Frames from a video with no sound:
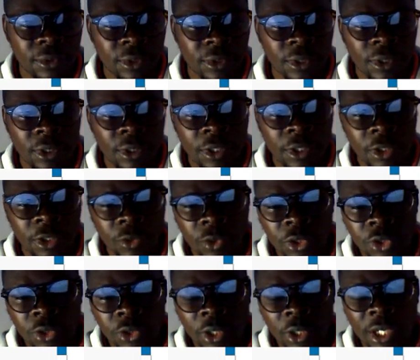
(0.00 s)
It will show
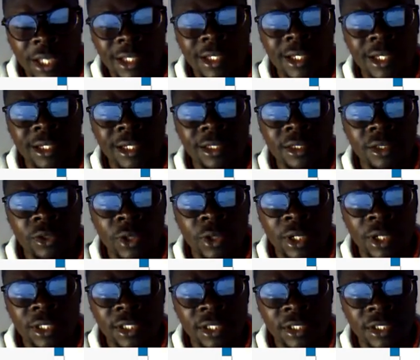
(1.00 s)
like that. You can see
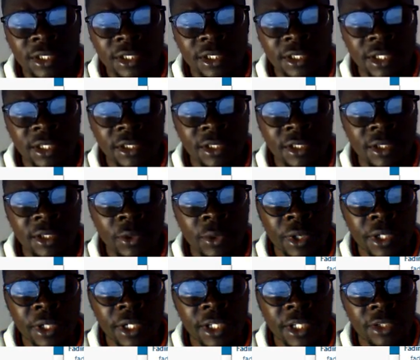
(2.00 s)
this text, the way it has
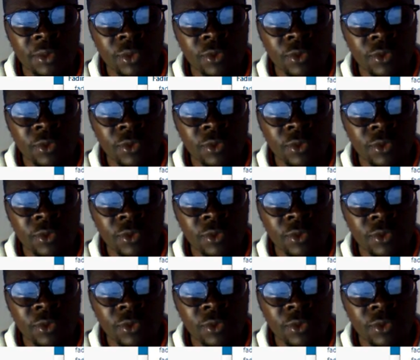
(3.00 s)
moved.